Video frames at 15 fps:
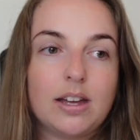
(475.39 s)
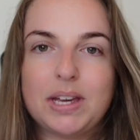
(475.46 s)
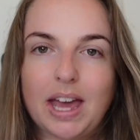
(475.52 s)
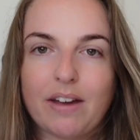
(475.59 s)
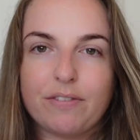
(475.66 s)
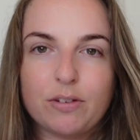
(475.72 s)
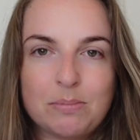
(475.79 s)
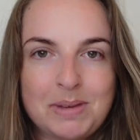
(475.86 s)
But
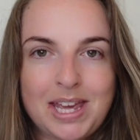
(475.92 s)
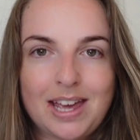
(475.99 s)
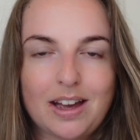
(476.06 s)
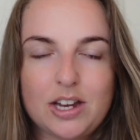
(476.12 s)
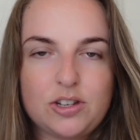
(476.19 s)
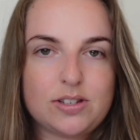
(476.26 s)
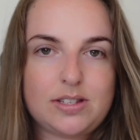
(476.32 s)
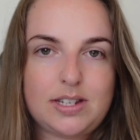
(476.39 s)
yeah, for me,
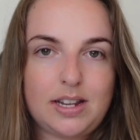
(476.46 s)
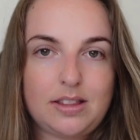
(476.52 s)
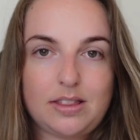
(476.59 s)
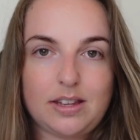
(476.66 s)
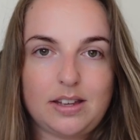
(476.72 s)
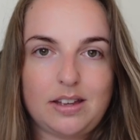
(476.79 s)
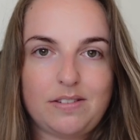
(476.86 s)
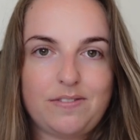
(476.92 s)
I just did
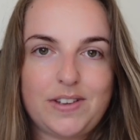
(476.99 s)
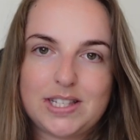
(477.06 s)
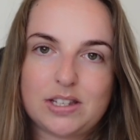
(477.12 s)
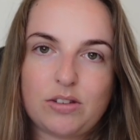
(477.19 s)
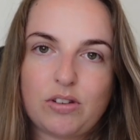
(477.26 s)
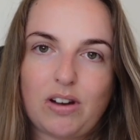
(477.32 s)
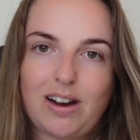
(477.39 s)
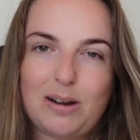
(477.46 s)
the
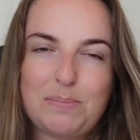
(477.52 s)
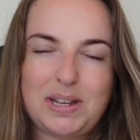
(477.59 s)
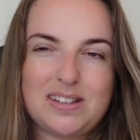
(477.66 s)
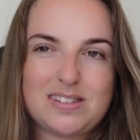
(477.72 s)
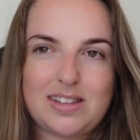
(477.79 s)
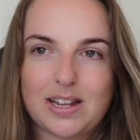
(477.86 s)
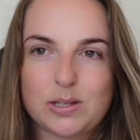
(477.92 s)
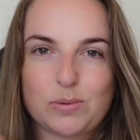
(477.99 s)
physical card
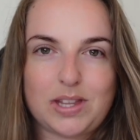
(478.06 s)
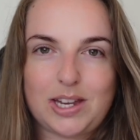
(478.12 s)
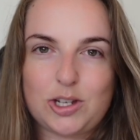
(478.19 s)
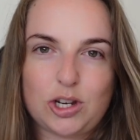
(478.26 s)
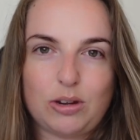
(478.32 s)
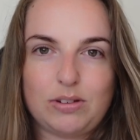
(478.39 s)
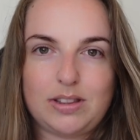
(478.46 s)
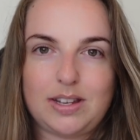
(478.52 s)
because that's what they
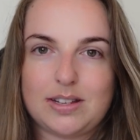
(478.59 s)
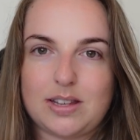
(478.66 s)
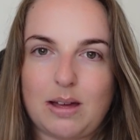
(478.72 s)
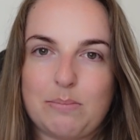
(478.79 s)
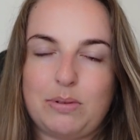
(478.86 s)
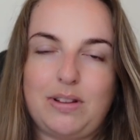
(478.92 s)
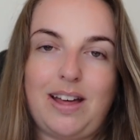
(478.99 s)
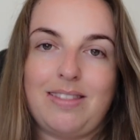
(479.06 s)
showed in the
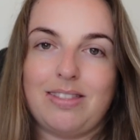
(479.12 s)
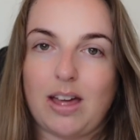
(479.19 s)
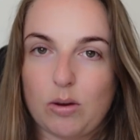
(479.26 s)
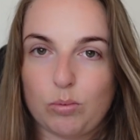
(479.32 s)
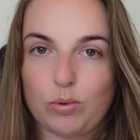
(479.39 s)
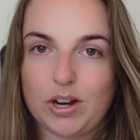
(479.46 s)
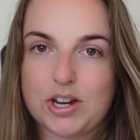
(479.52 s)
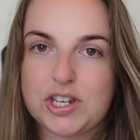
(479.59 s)
example and
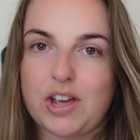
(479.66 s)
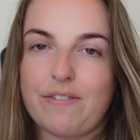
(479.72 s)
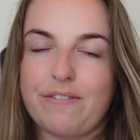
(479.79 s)
that worked